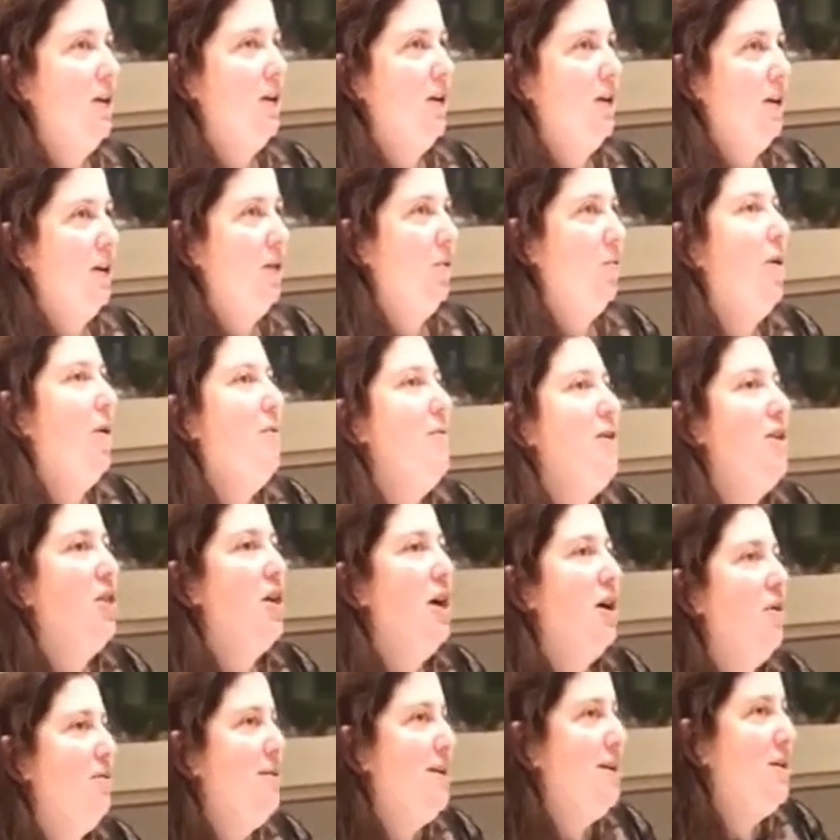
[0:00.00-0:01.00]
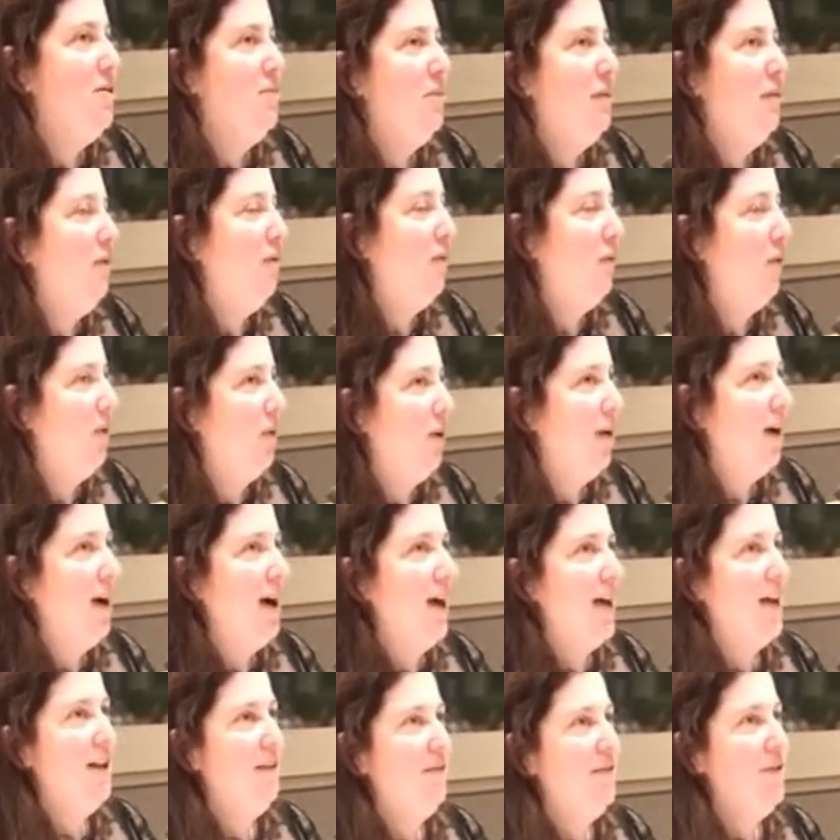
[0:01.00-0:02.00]
Uh, what we thought we knew before.
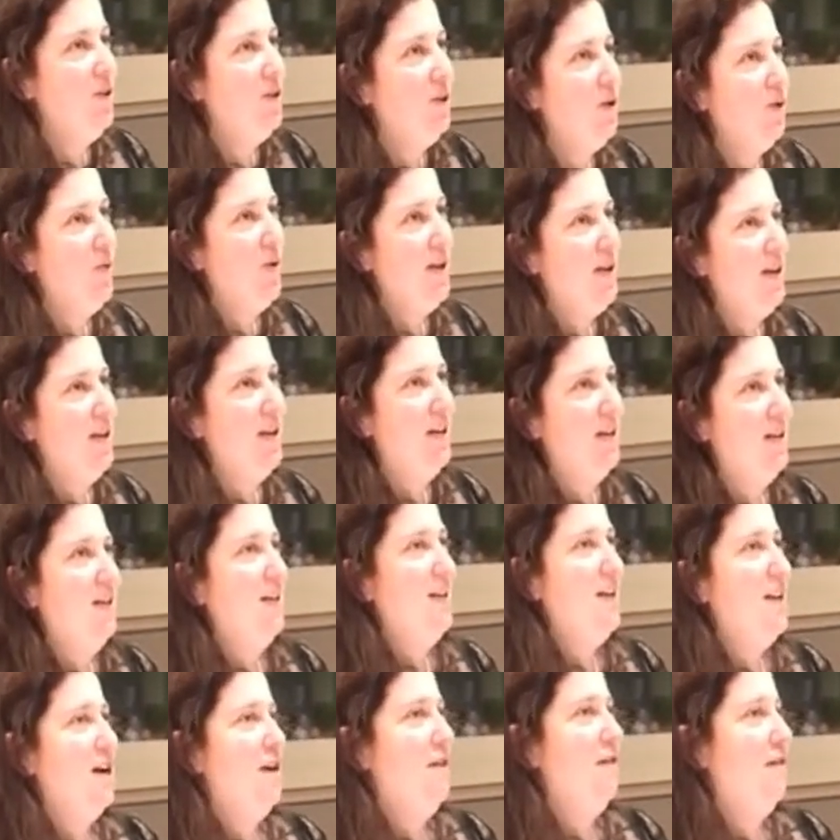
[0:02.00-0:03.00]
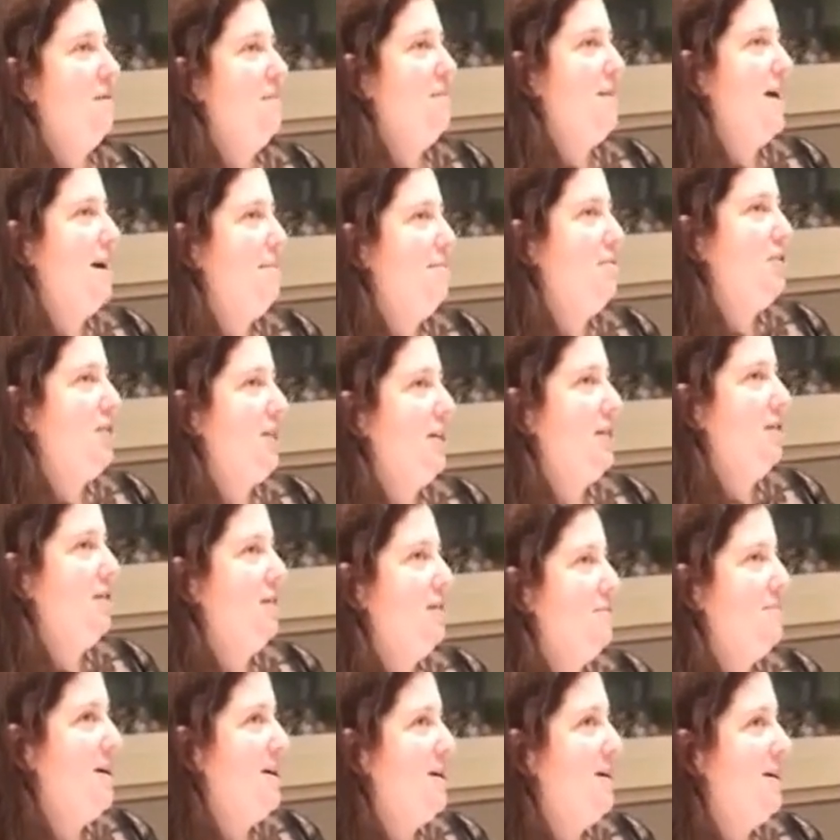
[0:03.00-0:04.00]
And if you don't want to hear from that particular
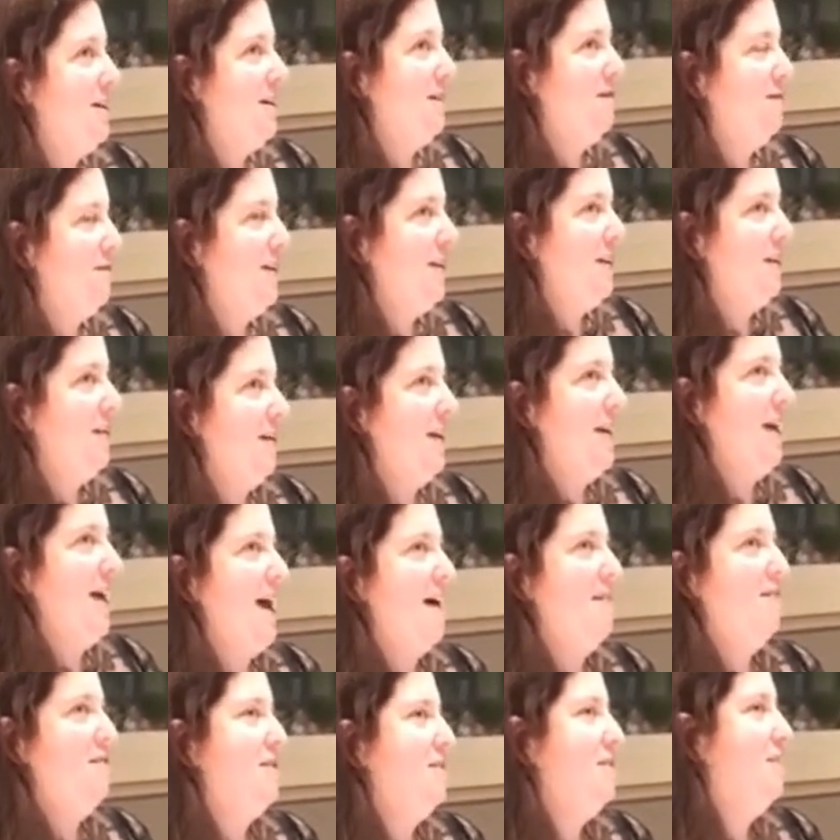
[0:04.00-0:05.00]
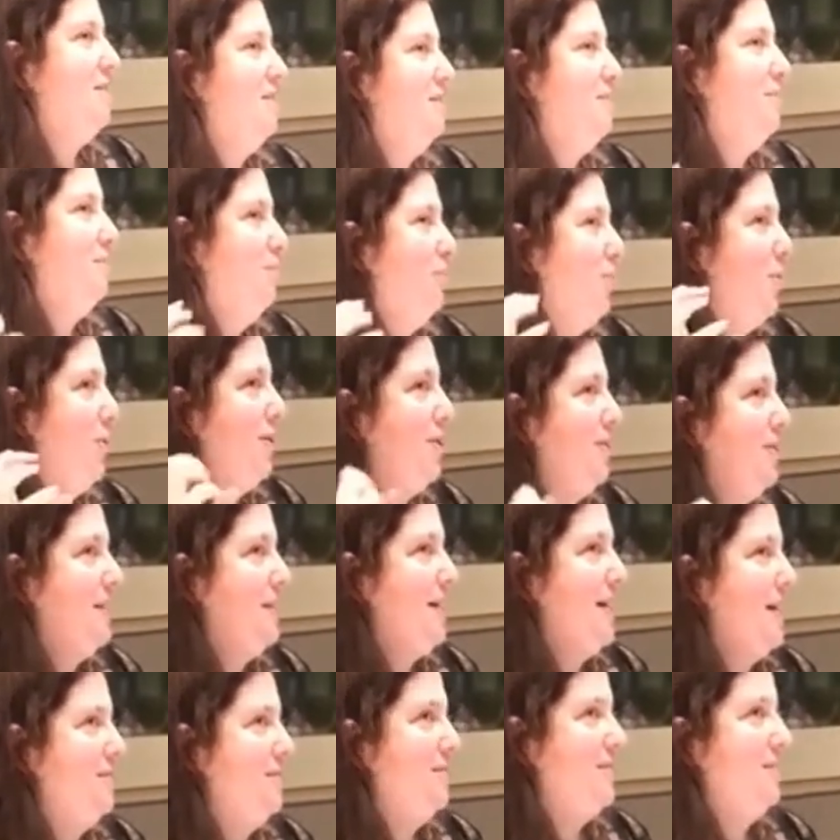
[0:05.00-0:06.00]
American figure, I have a boiled
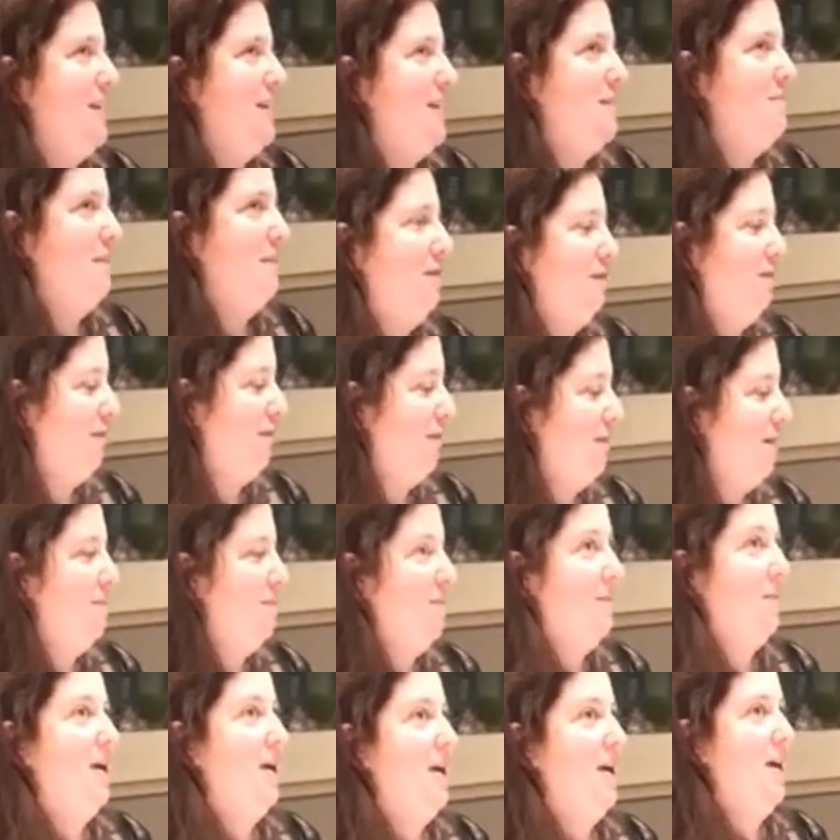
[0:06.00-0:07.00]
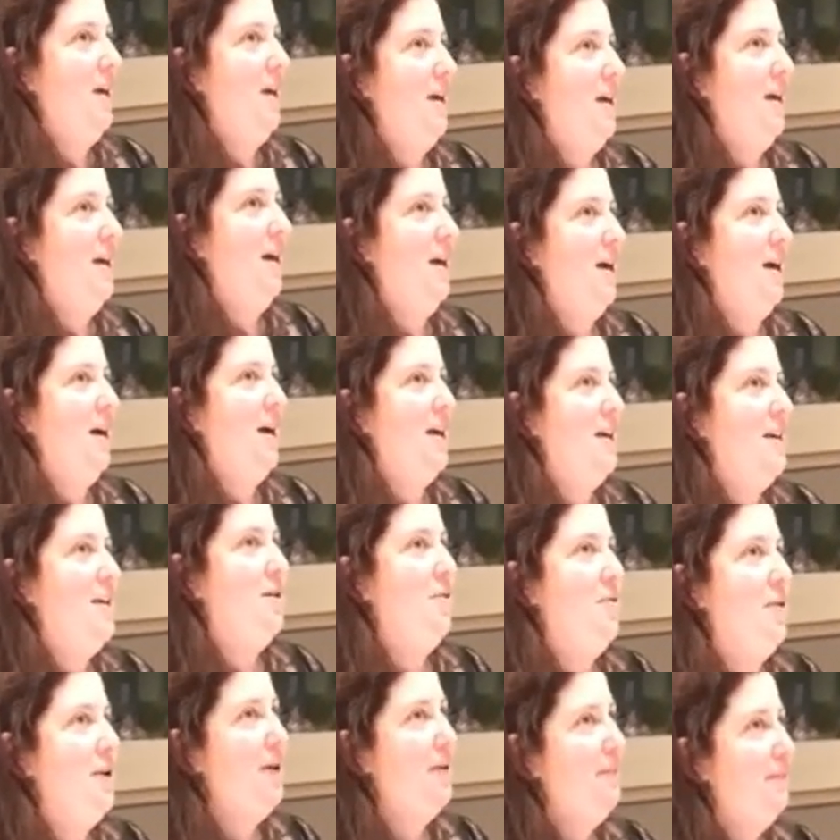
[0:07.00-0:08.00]
down statement from uh,
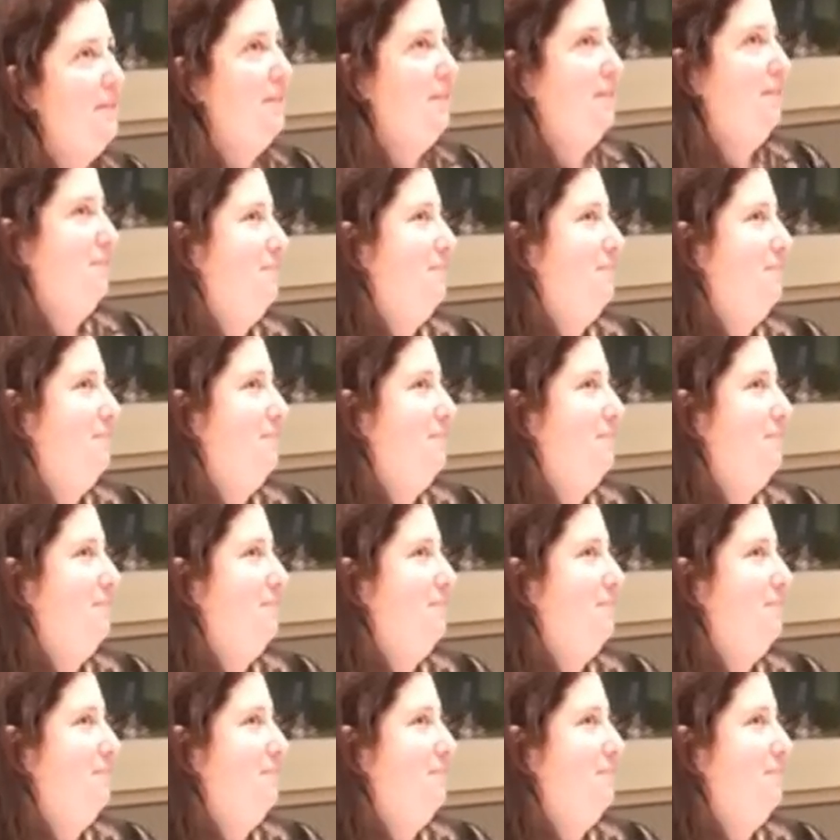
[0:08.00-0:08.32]
Yoda.